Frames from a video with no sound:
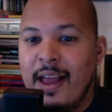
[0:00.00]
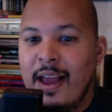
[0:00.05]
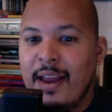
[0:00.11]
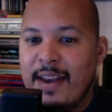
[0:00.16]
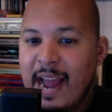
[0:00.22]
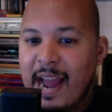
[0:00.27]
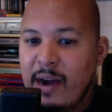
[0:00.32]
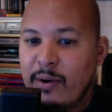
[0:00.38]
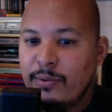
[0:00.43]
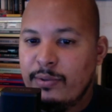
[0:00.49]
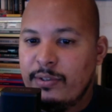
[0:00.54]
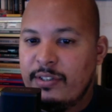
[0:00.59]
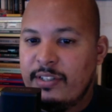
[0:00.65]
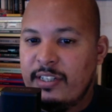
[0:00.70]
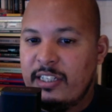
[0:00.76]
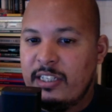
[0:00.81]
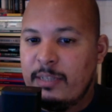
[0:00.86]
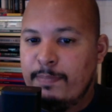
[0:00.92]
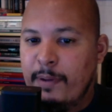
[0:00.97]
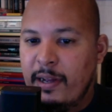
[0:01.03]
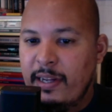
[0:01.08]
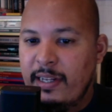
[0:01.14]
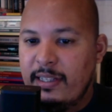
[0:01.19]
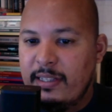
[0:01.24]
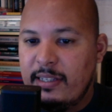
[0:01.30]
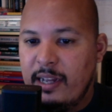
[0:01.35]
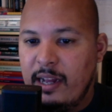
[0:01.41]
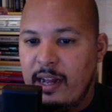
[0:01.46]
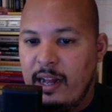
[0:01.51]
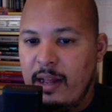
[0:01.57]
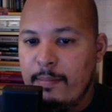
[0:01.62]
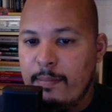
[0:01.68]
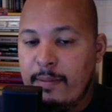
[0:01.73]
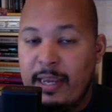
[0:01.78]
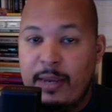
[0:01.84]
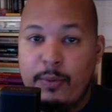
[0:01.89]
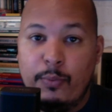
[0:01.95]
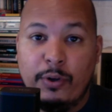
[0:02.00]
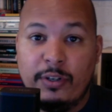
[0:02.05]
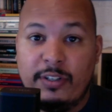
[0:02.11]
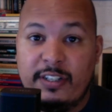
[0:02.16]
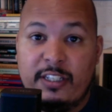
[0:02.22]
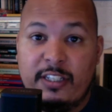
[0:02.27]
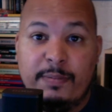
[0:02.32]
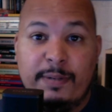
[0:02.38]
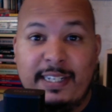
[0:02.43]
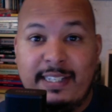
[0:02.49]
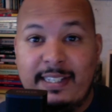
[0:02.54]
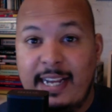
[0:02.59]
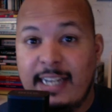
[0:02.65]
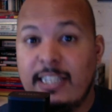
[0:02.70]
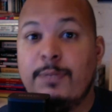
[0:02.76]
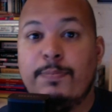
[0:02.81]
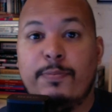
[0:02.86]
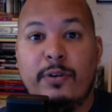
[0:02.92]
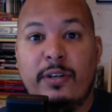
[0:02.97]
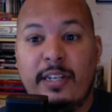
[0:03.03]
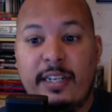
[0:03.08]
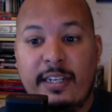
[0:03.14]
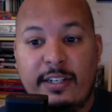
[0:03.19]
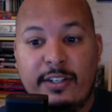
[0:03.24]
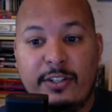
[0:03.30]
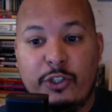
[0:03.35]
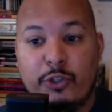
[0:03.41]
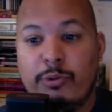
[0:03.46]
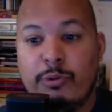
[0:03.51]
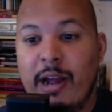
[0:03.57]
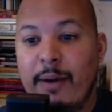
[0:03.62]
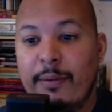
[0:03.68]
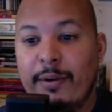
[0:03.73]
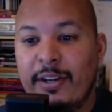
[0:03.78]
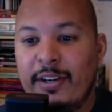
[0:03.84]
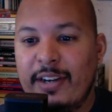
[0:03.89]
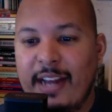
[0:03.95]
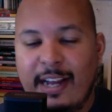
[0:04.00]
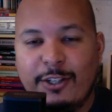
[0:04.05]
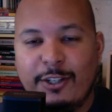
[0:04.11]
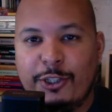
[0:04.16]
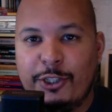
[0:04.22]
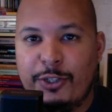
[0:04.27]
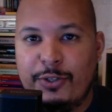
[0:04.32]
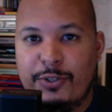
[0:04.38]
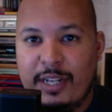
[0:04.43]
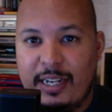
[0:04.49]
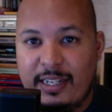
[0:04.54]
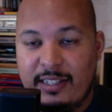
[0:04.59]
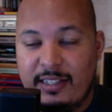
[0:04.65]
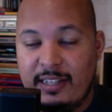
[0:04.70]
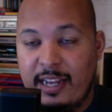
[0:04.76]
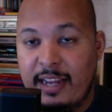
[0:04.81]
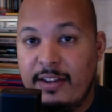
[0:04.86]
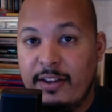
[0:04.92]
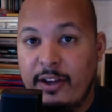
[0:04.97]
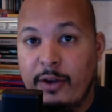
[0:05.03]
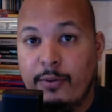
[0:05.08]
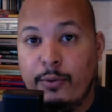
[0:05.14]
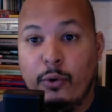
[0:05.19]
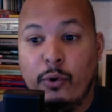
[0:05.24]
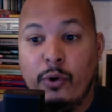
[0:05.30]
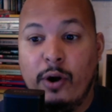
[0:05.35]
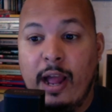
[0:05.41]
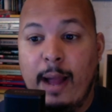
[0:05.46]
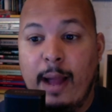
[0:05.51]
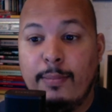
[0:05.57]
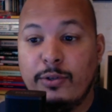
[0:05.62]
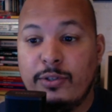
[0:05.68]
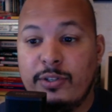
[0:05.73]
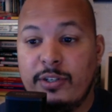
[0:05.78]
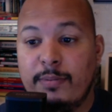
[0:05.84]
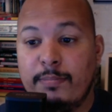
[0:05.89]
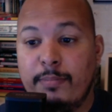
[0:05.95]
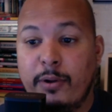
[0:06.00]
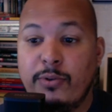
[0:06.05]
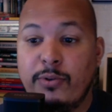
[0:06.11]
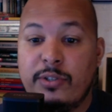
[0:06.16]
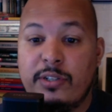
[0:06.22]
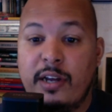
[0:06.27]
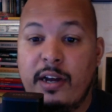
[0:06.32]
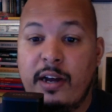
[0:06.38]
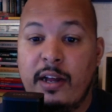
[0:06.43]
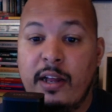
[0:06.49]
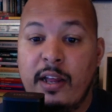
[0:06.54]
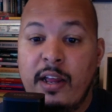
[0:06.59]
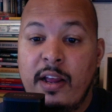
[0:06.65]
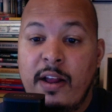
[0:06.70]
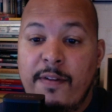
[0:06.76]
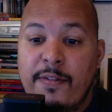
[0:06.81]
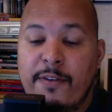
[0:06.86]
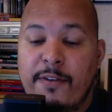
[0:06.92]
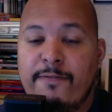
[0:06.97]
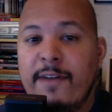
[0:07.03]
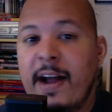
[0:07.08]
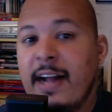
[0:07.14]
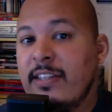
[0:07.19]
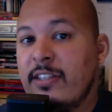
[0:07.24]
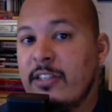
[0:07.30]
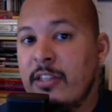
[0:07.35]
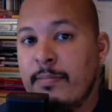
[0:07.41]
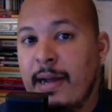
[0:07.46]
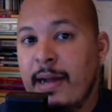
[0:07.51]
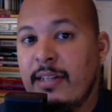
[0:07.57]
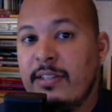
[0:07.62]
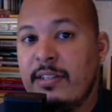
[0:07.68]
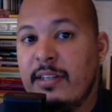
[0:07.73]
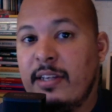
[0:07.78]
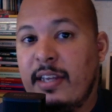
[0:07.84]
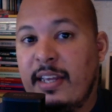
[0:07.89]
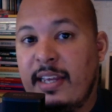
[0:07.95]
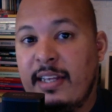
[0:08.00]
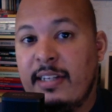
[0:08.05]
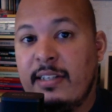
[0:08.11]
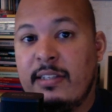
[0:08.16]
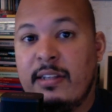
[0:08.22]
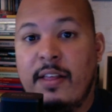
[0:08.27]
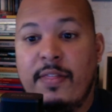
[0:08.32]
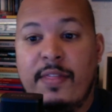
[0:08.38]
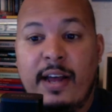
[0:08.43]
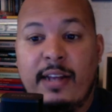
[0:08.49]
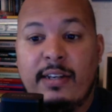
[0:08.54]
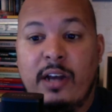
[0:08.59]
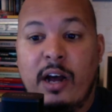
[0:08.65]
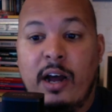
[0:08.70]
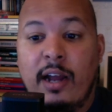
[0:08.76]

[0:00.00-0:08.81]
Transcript: Now, despite me wanting to be desperately contrarian and choose a Seiko or a Hamilton Pulsar, the fact of the matter is that I